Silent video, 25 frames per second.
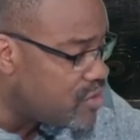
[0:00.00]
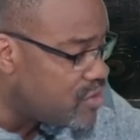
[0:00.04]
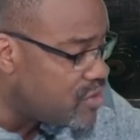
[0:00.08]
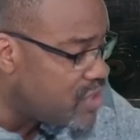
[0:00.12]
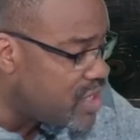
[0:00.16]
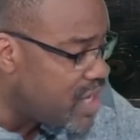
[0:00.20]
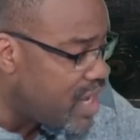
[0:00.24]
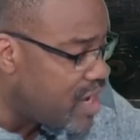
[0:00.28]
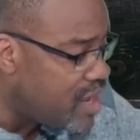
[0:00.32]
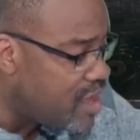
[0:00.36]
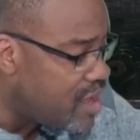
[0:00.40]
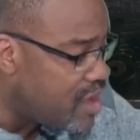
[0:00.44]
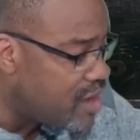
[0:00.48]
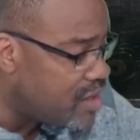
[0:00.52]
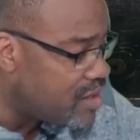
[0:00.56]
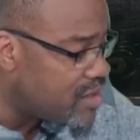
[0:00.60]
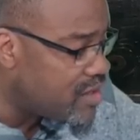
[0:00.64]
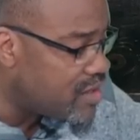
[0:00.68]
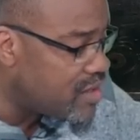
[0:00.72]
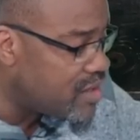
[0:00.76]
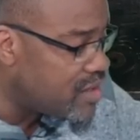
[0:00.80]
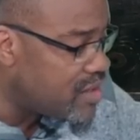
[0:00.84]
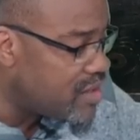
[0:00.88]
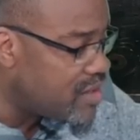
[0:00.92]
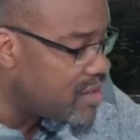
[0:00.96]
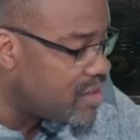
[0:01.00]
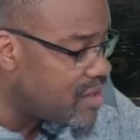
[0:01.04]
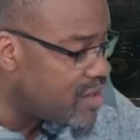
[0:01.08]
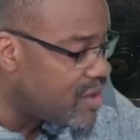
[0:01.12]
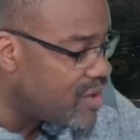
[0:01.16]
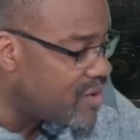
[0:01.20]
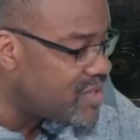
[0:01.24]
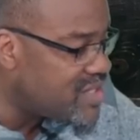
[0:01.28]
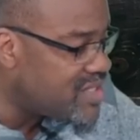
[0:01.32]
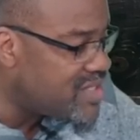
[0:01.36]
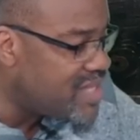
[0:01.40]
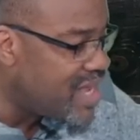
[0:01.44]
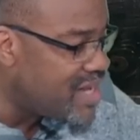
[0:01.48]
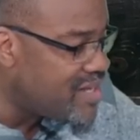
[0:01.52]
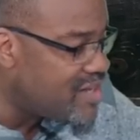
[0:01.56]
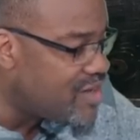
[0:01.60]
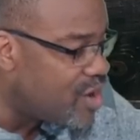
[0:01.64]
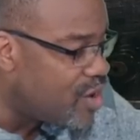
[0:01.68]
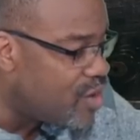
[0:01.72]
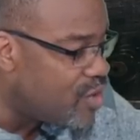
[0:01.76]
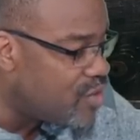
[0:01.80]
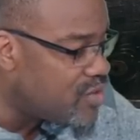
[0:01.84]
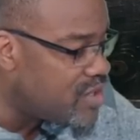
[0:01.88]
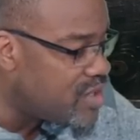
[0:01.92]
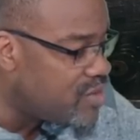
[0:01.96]
Dayon. The Only Priest. Oh, is that
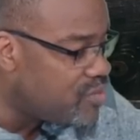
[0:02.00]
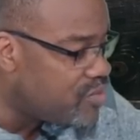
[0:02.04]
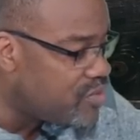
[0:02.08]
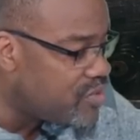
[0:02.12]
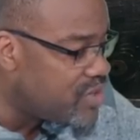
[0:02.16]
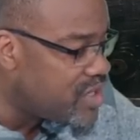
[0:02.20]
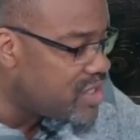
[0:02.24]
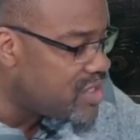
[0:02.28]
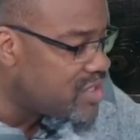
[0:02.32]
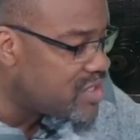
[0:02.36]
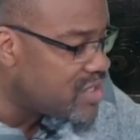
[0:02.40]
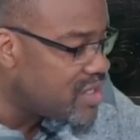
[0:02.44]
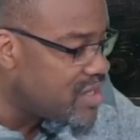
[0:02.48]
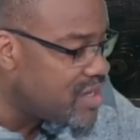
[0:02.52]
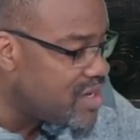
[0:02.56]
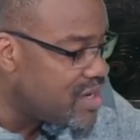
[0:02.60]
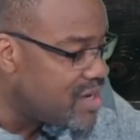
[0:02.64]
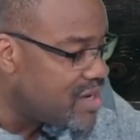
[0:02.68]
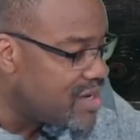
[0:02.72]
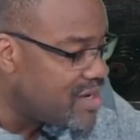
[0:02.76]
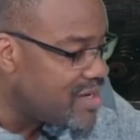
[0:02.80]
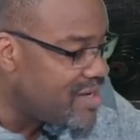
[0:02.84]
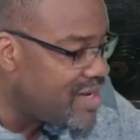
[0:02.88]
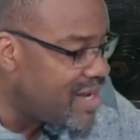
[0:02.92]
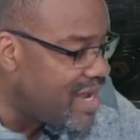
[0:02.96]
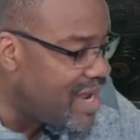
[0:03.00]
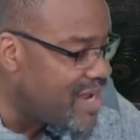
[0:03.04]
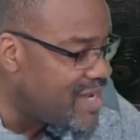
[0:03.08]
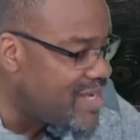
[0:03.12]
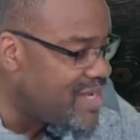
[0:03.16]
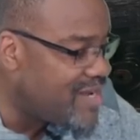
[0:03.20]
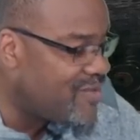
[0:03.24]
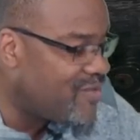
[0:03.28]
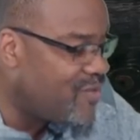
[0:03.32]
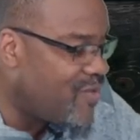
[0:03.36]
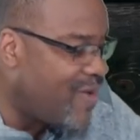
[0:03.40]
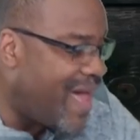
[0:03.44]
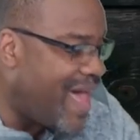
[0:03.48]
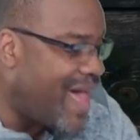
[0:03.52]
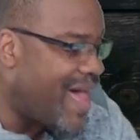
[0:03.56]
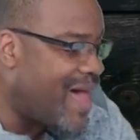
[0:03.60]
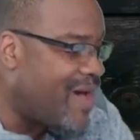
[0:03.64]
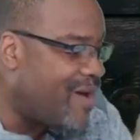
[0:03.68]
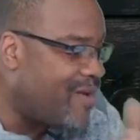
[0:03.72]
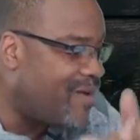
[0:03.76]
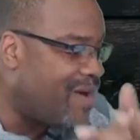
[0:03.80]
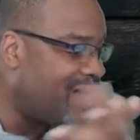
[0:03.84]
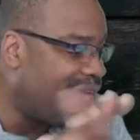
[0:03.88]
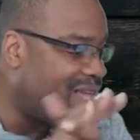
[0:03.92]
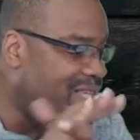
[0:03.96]
The Only Priest? There you,
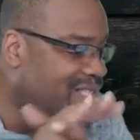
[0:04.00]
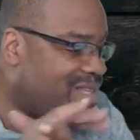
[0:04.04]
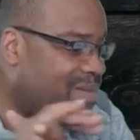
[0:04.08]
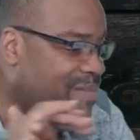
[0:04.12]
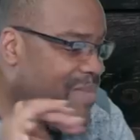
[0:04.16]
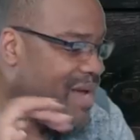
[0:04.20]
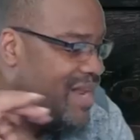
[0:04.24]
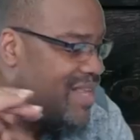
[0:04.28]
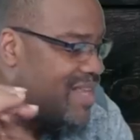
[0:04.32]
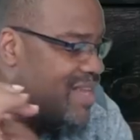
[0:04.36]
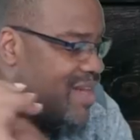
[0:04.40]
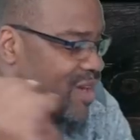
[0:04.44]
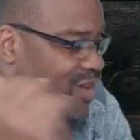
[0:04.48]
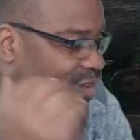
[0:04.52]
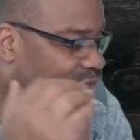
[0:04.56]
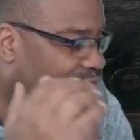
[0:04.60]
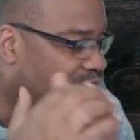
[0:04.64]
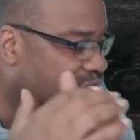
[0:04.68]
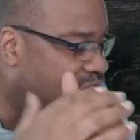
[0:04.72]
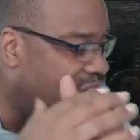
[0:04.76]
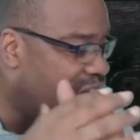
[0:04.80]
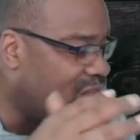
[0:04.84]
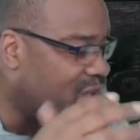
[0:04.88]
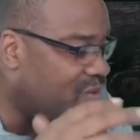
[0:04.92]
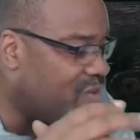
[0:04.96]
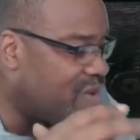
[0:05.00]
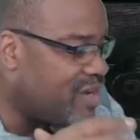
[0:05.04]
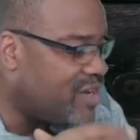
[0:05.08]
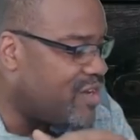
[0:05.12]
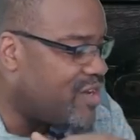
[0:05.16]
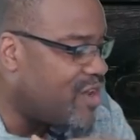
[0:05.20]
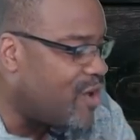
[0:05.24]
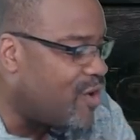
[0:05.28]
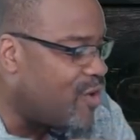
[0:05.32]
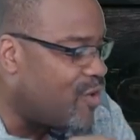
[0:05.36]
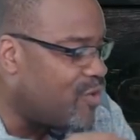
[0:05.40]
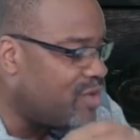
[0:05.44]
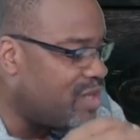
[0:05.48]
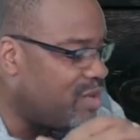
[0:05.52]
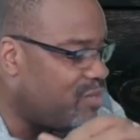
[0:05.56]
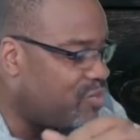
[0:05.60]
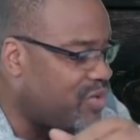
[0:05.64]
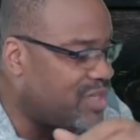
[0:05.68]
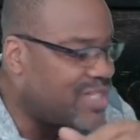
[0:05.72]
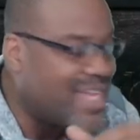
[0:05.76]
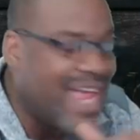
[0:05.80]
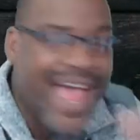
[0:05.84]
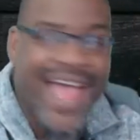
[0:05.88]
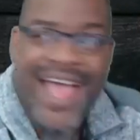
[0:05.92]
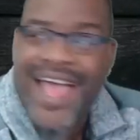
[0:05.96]
wow, I got somebody else following. The Only
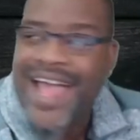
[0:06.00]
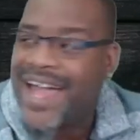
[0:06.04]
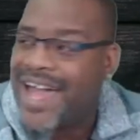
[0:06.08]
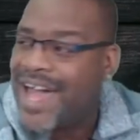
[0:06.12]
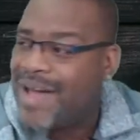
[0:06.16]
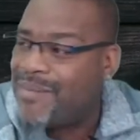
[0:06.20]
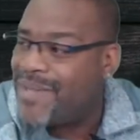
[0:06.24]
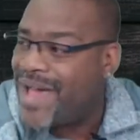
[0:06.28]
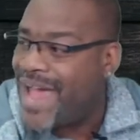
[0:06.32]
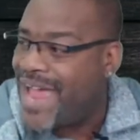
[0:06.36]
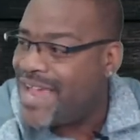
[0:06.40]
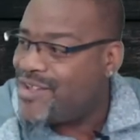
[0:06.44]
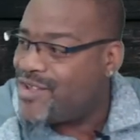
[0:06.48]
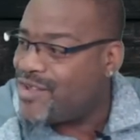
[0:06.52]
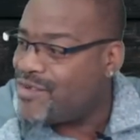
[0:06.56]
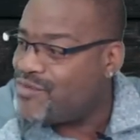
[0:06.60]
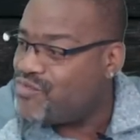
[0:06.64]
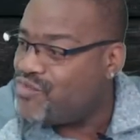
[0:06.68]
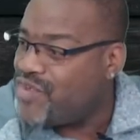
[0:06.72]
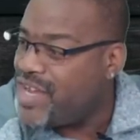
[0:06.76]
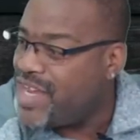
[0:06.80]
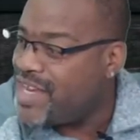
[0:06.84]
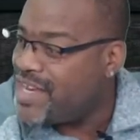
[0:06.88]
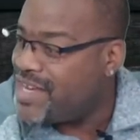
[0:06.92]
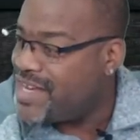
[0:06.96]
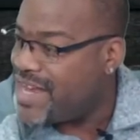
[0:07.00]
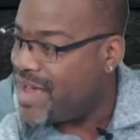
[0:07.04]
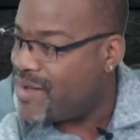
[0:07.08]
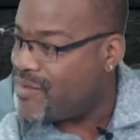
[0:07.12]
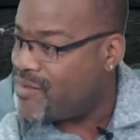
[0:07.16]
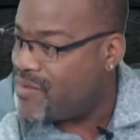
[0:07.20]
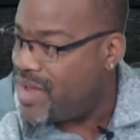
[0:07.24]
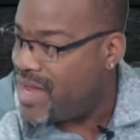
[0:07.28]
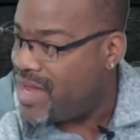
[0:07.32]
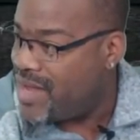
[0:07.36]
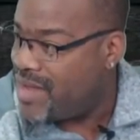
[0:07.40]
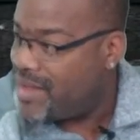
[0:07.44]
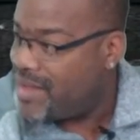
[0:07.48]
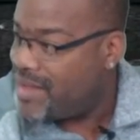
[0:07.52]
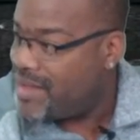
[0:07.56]
Priest. How come I couldn't read it that way?